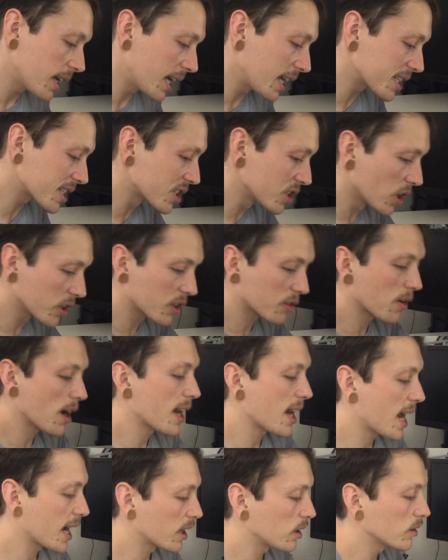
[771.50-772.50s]
it's not the
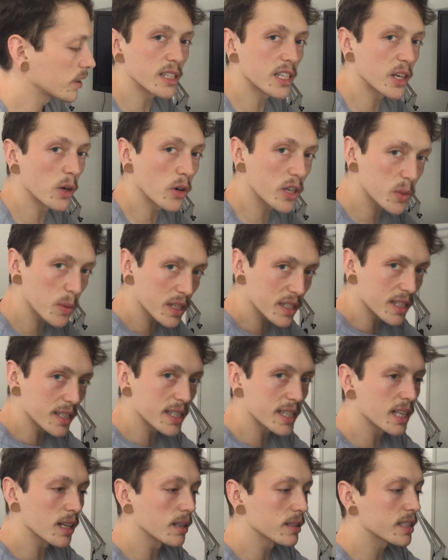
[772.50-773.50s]
right angle. You always want it
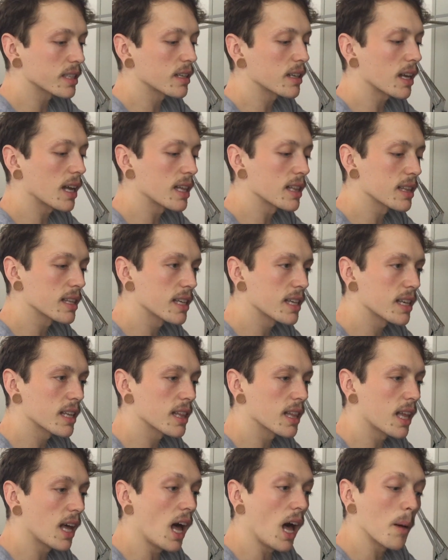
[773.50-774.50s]
to tilt it a
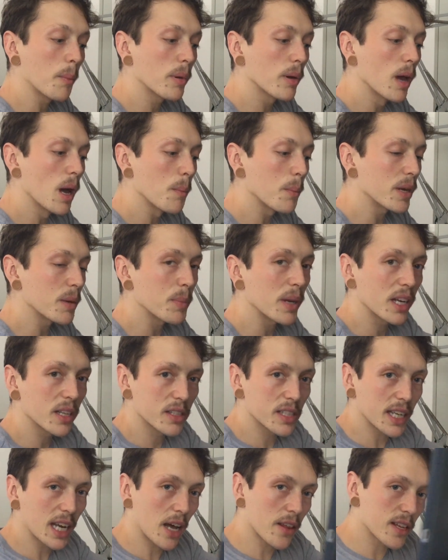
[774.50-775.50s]
little up. But
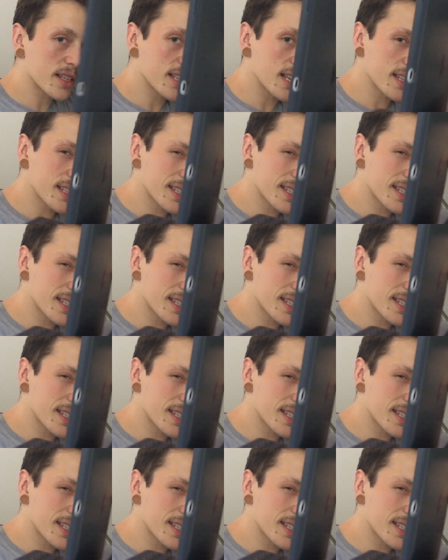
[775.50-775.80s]
see how there's